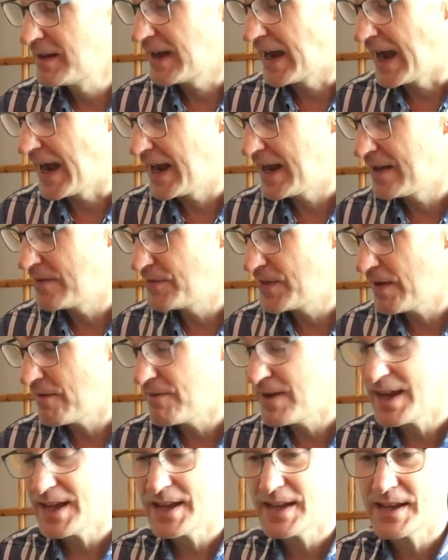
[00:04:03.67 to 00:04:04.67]
and there
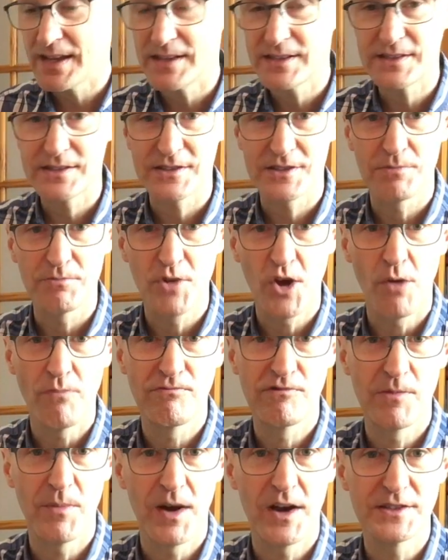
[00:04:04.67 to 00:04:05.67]
is some
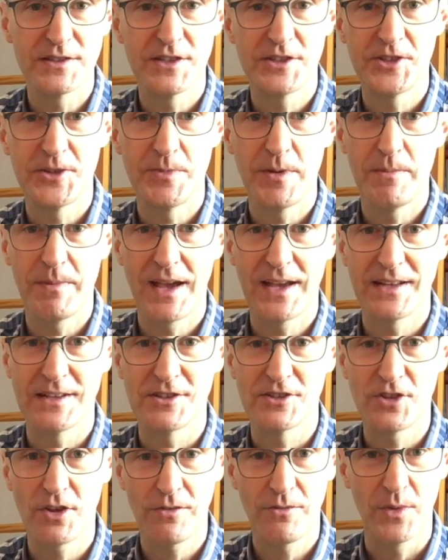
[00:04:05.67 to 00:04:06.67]
compromises to be made in
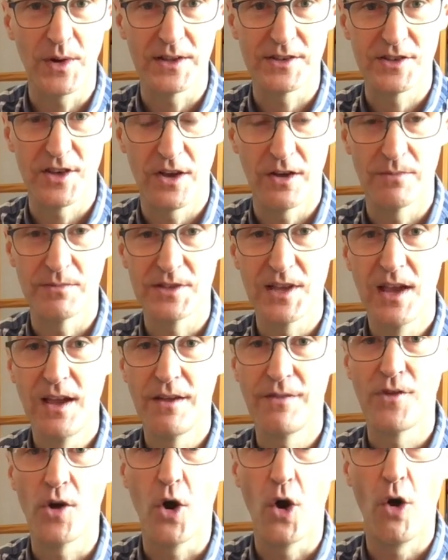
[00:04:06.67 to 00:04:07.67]
software terms
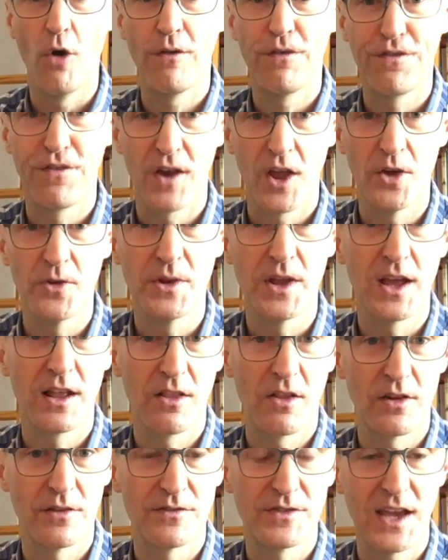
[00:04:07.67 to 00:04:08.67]
if you're offloading a
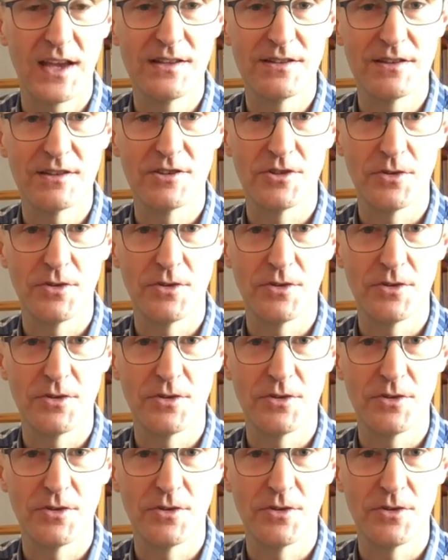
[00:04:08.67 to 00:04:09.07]
lot of data